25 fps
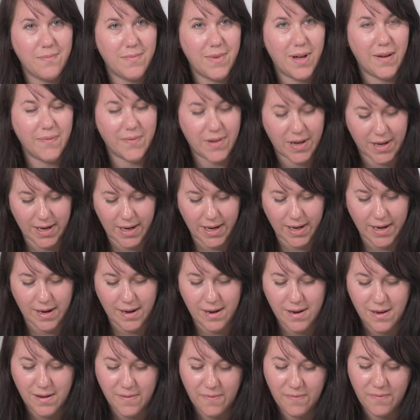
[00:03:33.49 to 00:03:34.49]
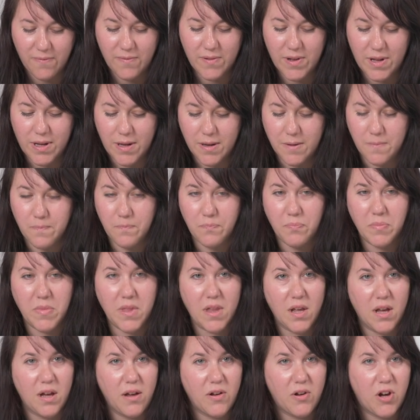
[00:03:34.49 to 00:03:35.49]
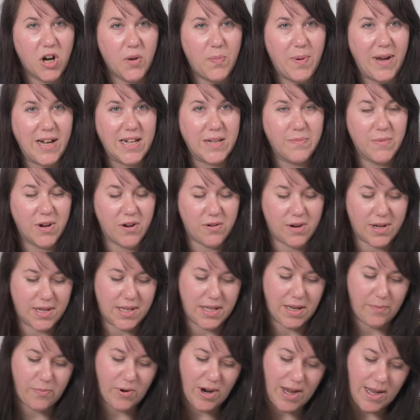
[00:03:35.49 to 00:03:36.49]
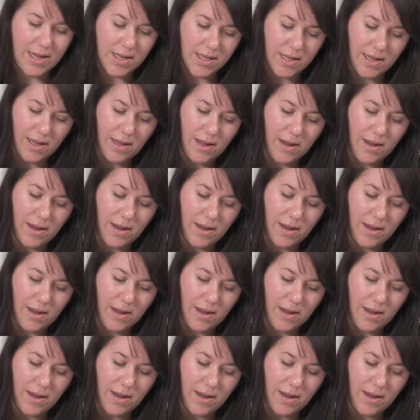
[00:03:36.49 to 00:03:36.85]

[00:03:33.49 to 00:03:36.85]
I've cut it in half. Got a piece of my crusty bread,